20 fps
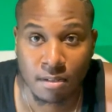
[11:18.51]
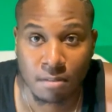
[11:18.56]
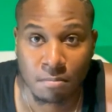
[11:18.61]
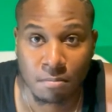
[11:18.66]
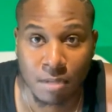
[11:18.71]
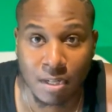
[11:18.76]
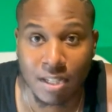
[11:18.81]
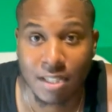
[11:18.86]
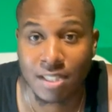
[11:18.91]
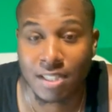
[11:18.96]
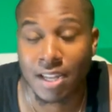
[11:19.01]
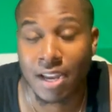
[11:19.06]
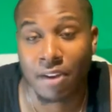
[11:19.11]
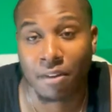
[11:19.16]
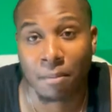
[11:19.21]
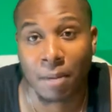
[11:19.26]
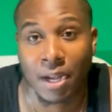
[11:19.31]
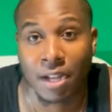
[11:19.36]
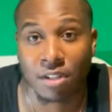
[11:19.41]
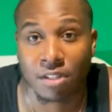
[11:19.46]
But this is
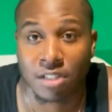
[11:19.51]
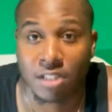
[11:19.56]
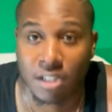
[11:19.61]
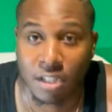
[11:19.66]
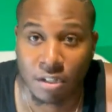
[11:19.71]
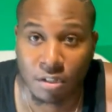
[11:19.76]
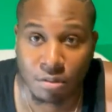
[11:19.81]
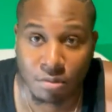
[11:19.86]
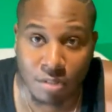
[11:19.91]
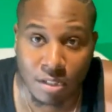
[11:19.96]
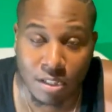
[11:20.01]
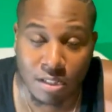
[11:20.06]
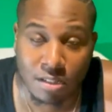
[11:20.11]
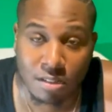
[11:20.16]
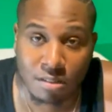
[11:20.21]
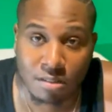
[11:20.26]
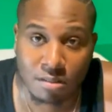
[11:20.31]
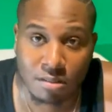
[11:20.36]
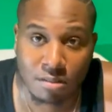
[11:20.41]
everybody else telling you this.